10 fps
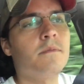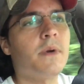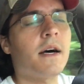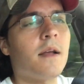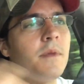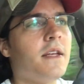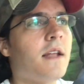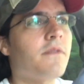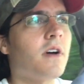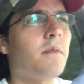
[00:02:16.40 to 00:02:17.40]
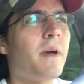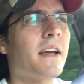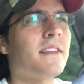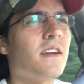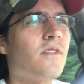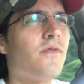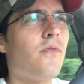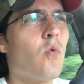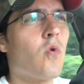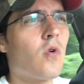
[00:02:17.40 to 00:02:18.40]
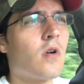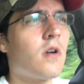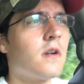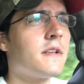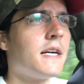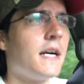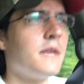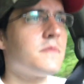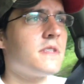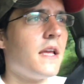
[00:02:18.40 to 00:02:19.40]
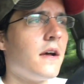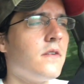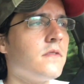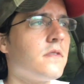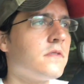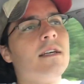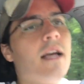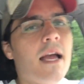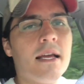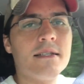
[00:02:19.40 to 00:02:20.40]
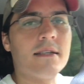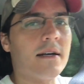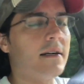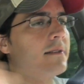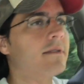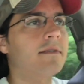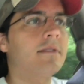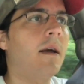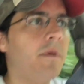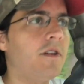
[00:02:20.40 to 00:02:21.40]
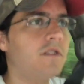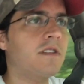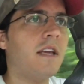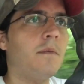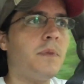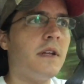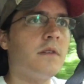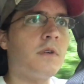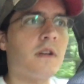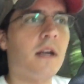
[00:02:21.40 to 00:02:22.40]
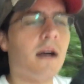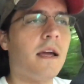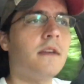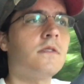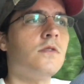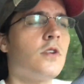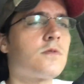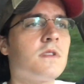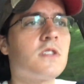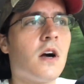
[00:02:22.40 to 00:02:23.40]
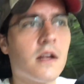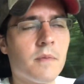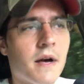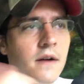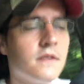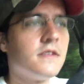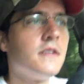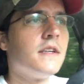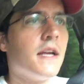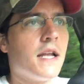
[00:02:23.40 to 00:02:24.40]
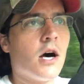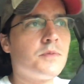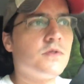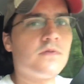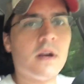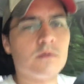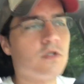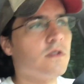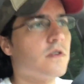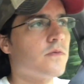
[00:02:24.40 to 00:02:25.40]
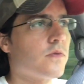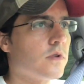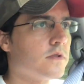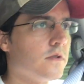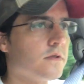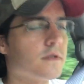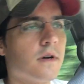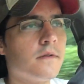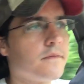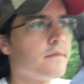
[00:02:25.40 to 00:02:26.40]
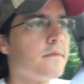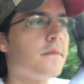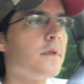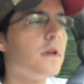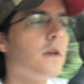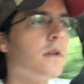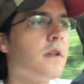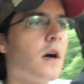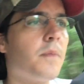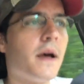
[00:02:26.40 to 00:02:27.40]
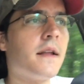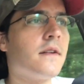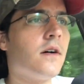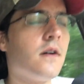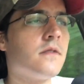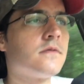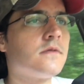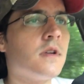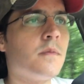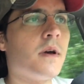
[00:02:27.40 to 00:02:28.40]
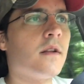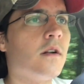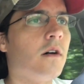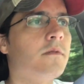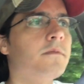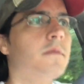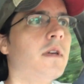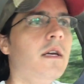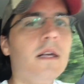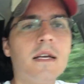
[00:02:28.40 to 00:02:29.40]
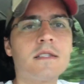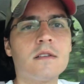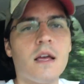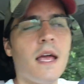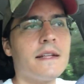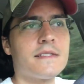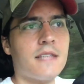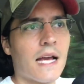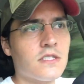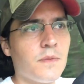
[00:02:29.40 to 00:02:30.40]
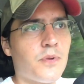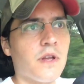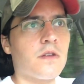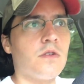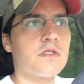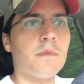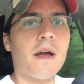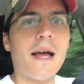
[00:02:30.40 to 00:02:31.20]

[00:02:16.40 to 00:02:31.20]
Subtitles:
But I mean, I've gone back there 4 times now. And I mean, you just can't beat it when a guy knows what he's talking about and helps you find what you're looking for too. So not bad at all. Not bad at all. It's actually pretty close to my